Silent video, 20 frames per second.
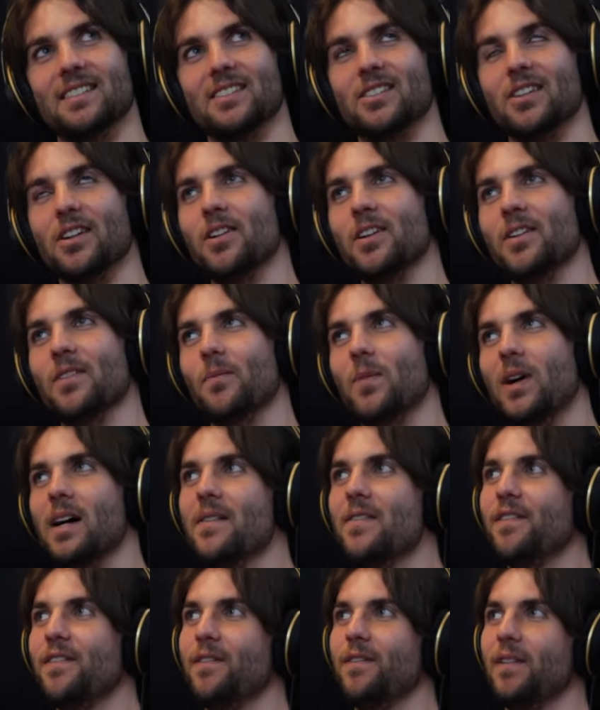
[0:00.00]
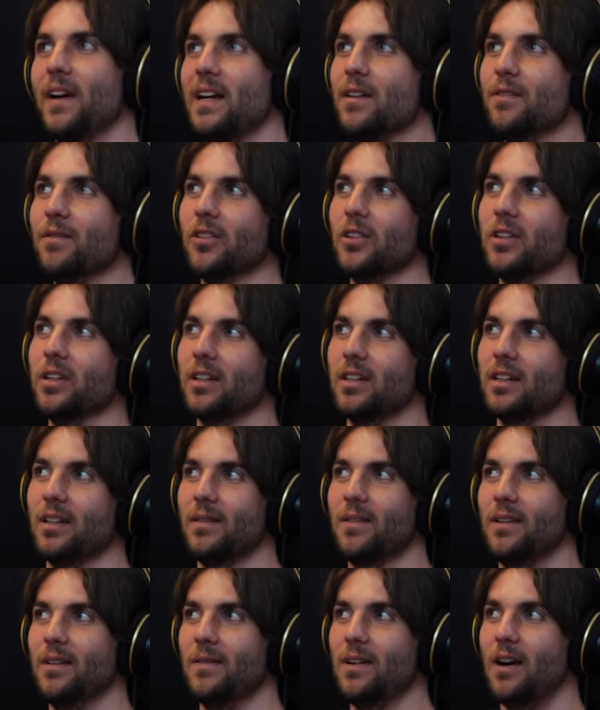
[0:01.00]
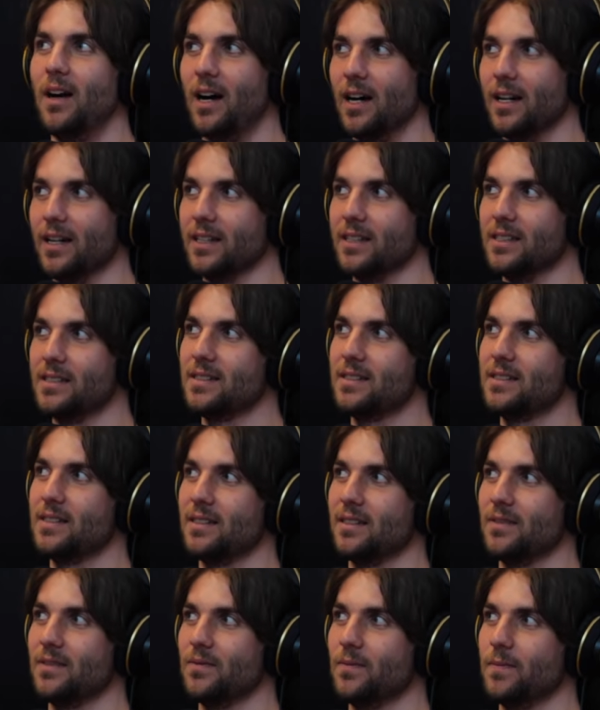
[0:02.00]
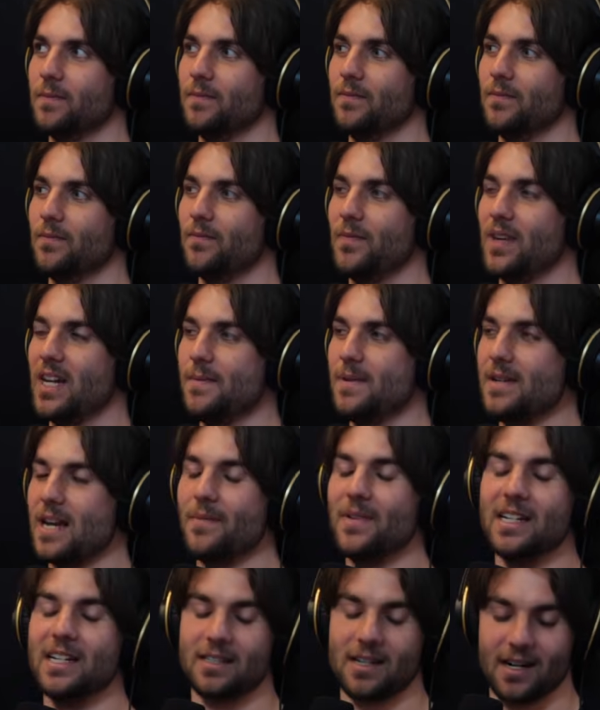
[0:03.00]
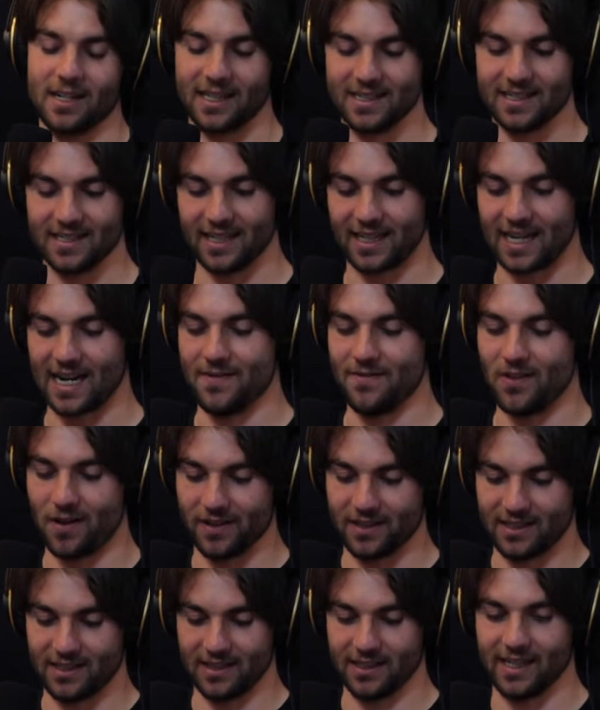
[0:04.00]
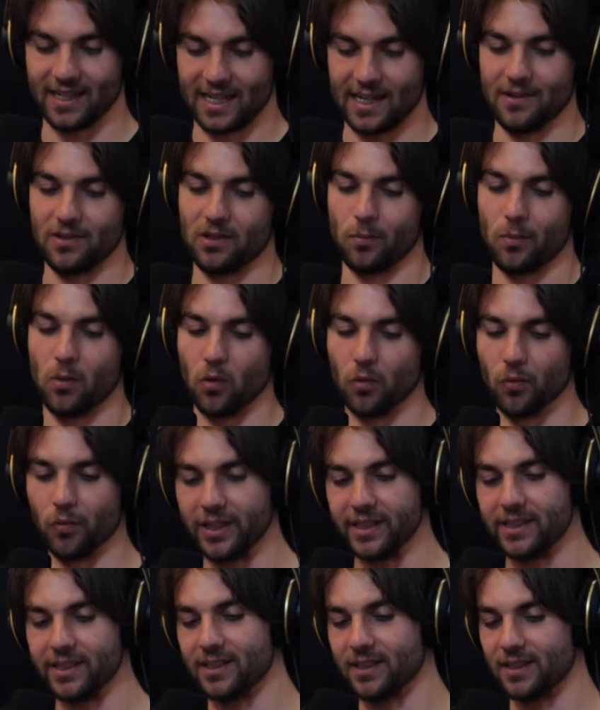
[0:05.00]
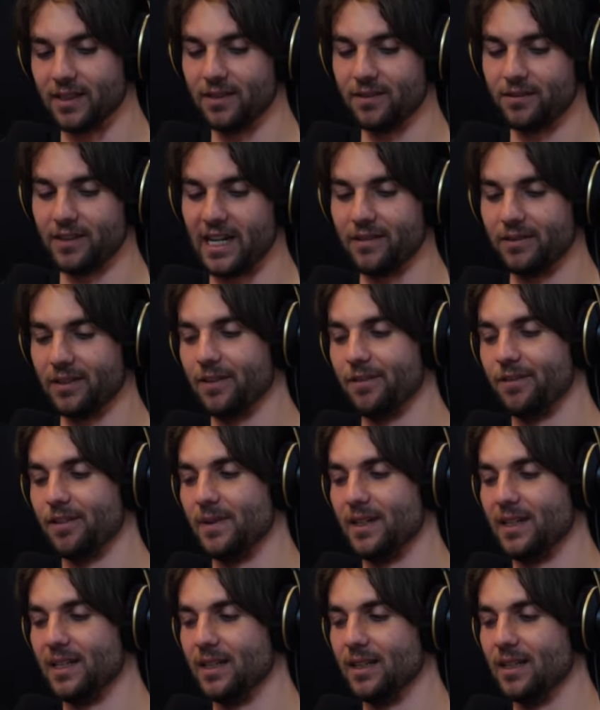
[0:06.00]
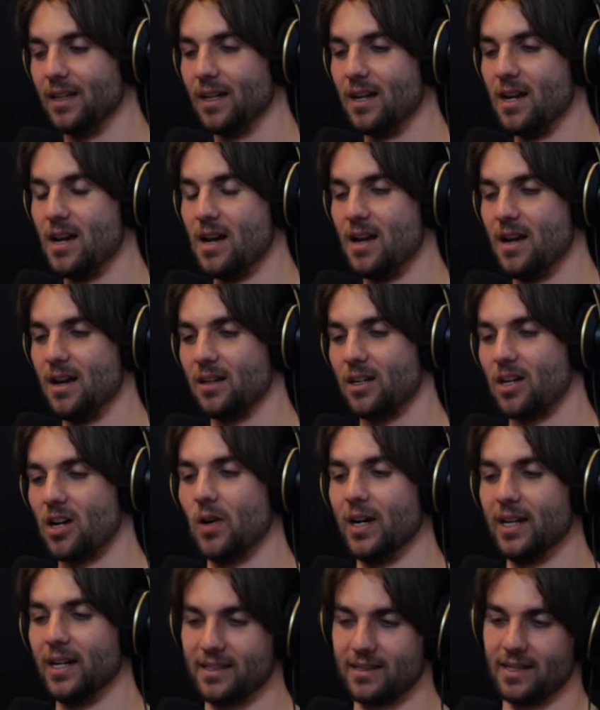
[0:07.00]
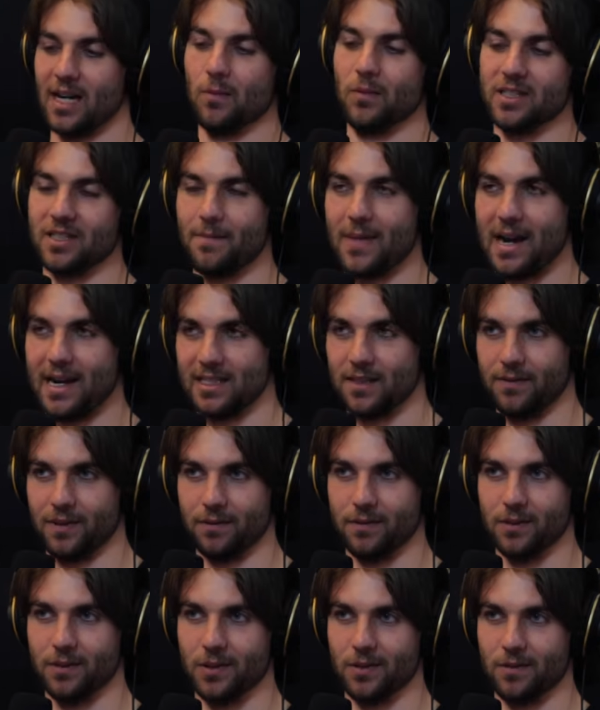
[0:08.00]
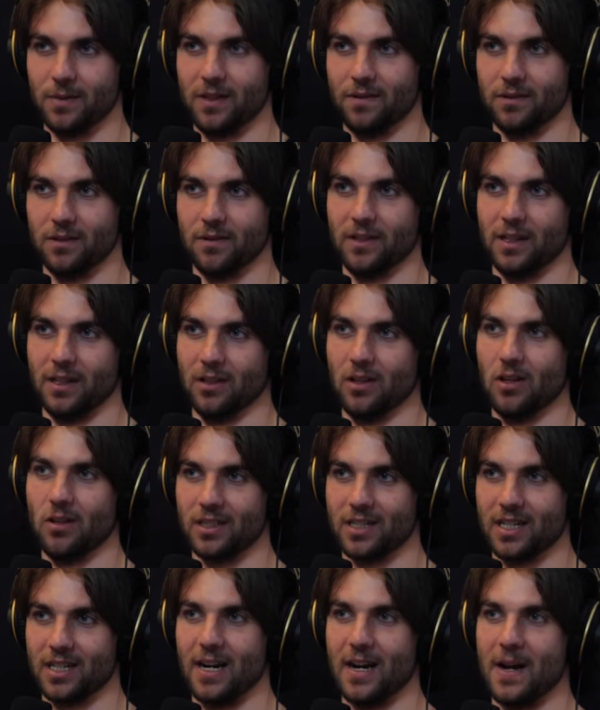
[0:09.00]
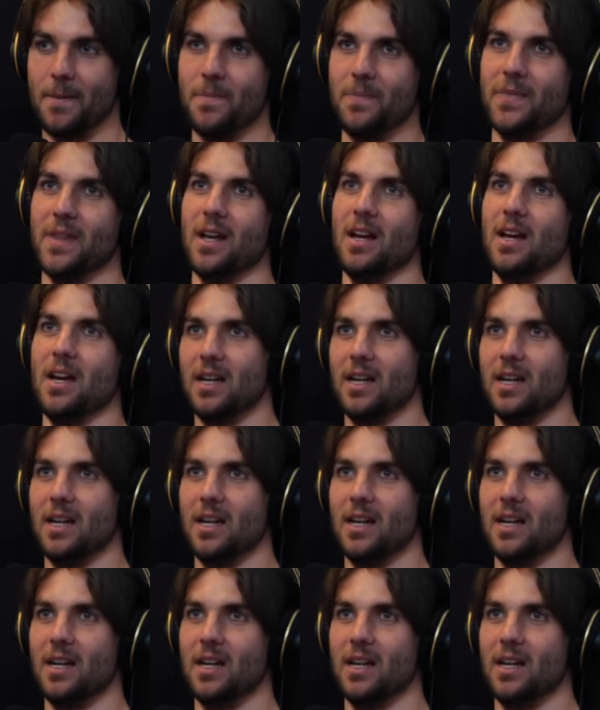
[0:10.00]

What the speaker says: So my favorite artists, maybe, I mean, it's hard because like obviously like it was a more recent favorite for me. Koan Sound was a massive influence on me for a very long time.